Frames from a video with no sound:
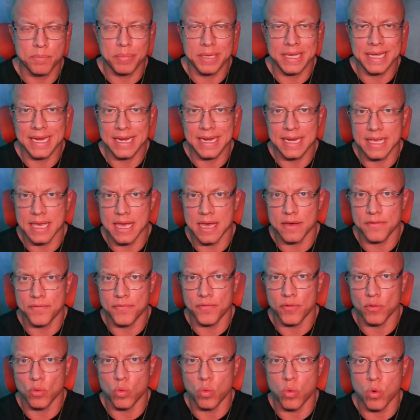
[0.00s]
P D
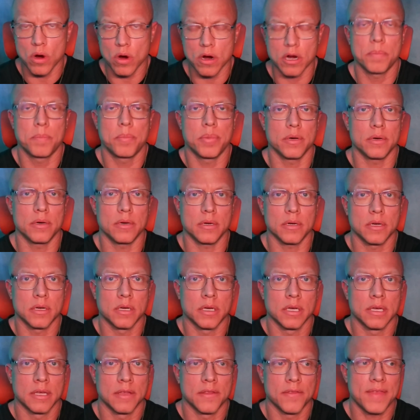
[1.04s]
F
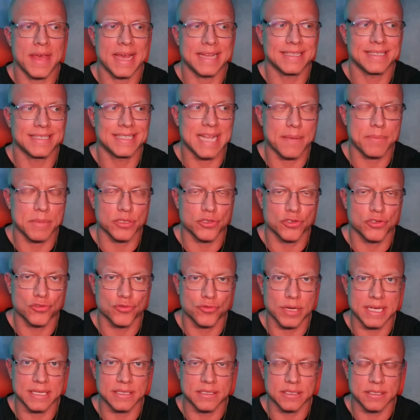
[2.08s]
workbook that
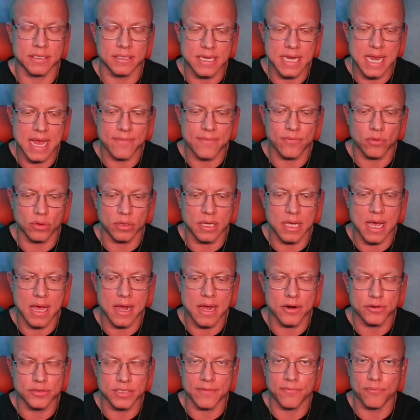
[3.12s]
demonstrates Neville
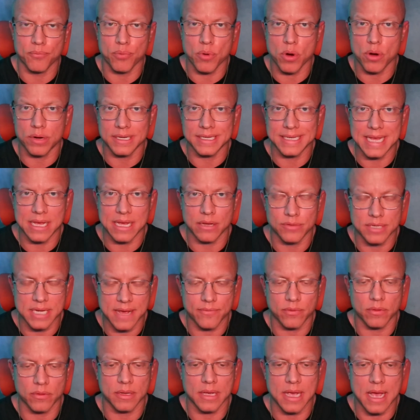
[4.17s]
Goddard's, I've broken down
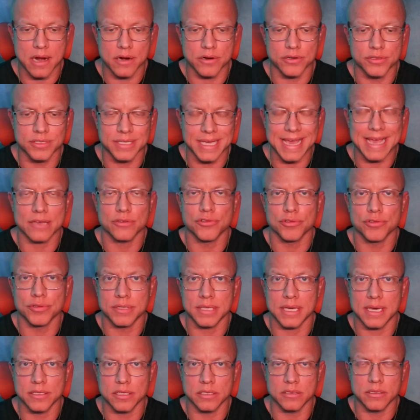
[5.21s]
Neville Goddard's
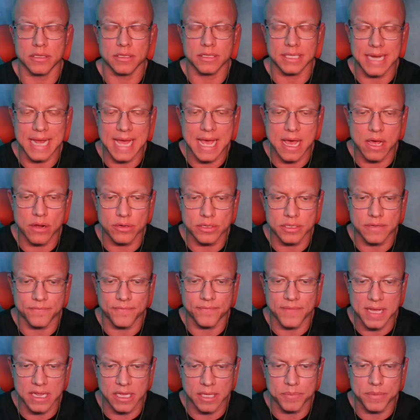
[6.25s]
exercise on this and how to
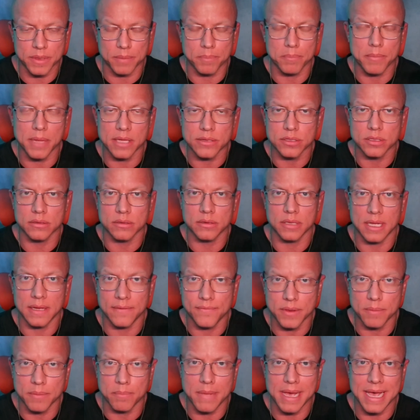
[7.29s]
develop the muscle
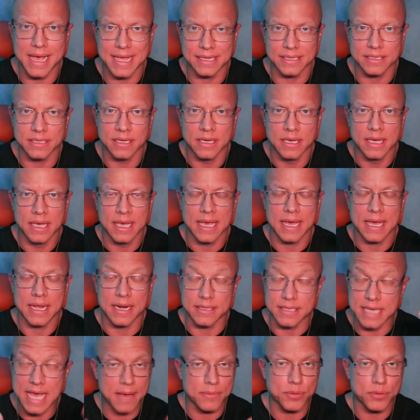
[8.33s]
of the mind. And
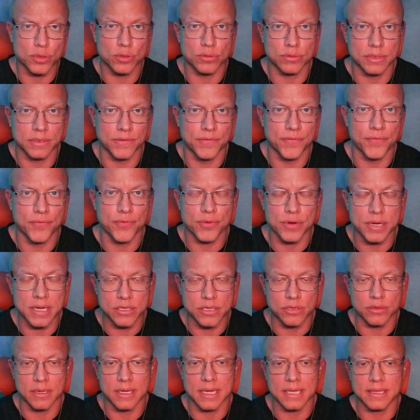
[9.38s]
it's absolutely free.
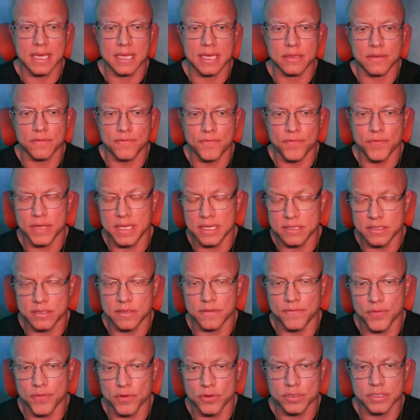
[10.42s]
You can get that in the, it's
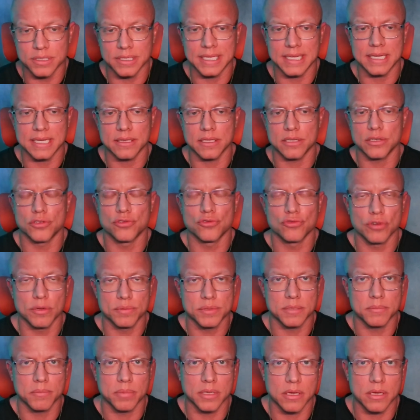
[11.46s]
the first link in the
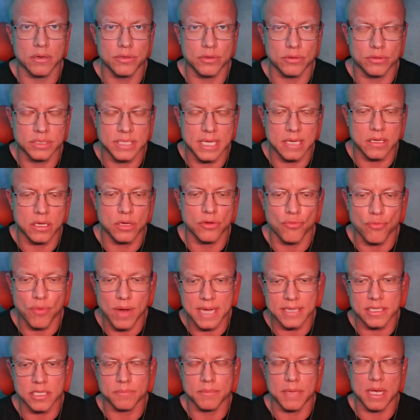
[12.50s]
description below. It'll take you
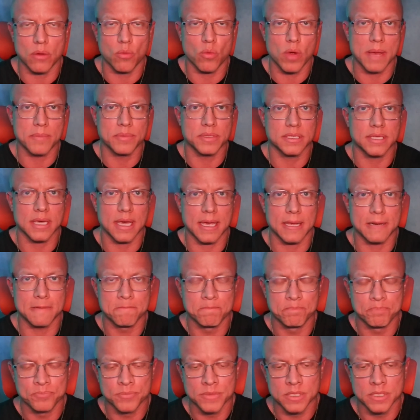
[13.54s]
right to my website.